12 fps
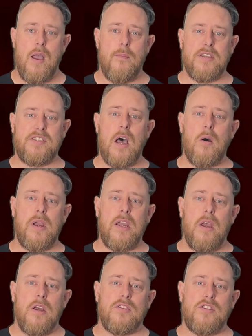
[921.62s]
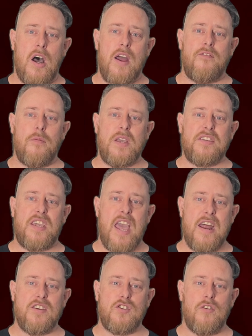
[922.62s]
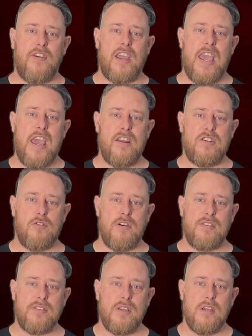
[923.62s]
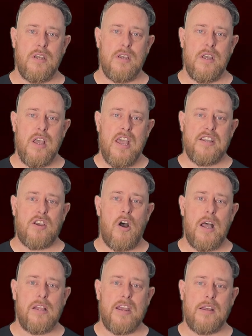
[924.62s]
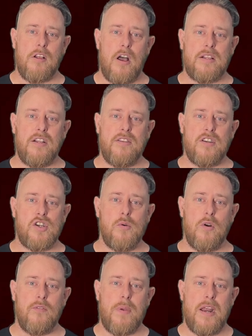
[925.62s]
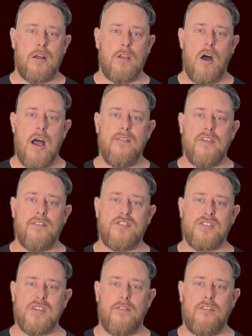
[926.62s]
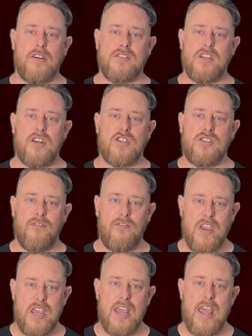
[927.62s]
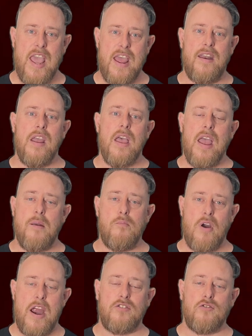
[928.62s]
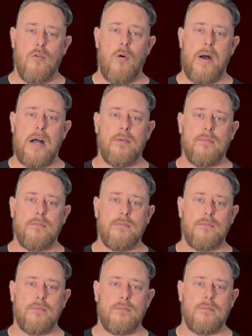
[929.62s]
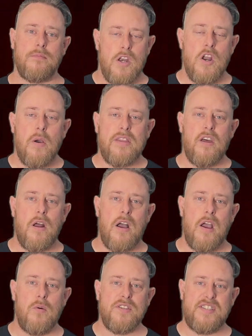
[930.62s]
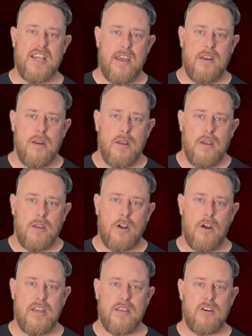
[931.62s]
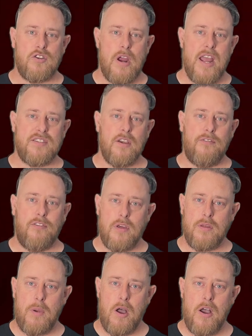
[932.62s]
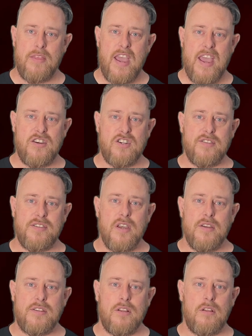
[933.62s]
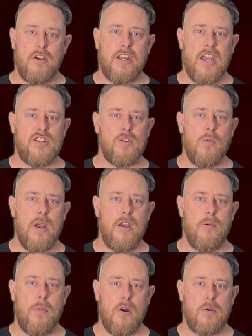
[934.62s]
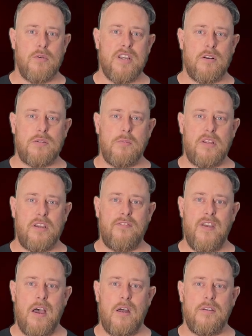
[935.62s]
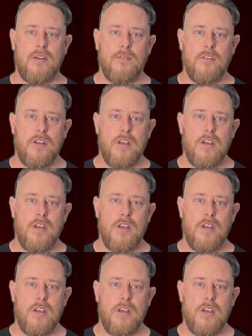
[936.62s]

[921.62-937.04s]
Aya Maasarwe died from these catastrophic head injuries. It's highly unlikely that she would have been alive after suffering such severe head and brain trauma. Knowing that Aya was dead, Codey then dragged her further behind the hedges to the location where her body was ultimately found.